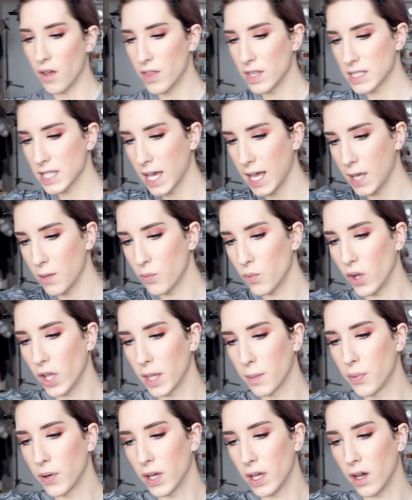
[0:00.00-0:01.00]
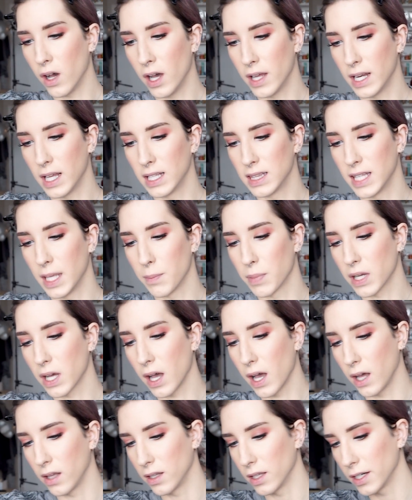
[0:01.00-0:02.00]
the time will I put on a lip
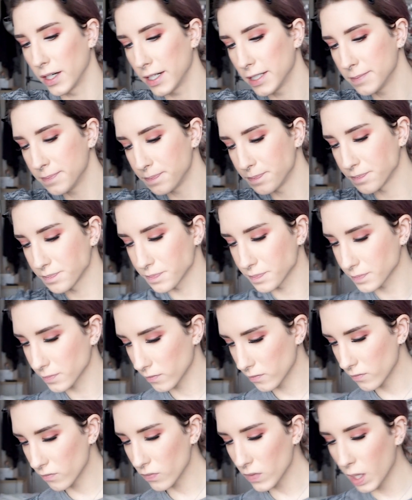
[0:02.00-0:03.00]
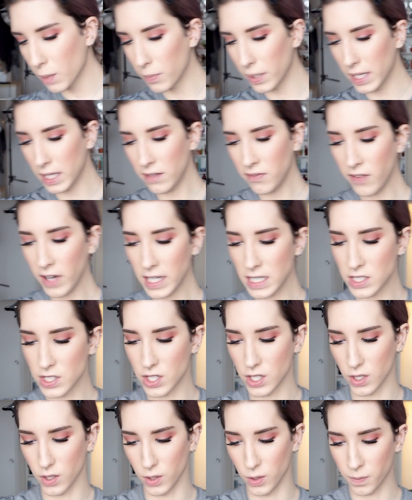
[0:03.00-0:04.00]
color, but if I
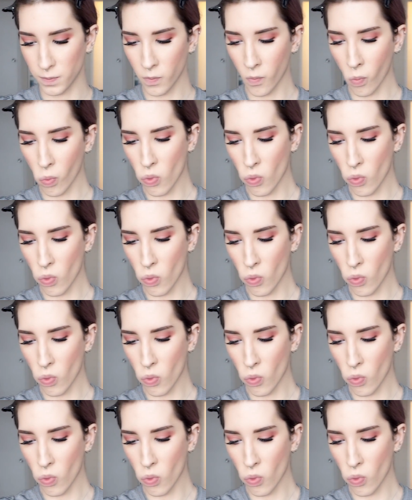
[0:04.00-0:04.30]
do,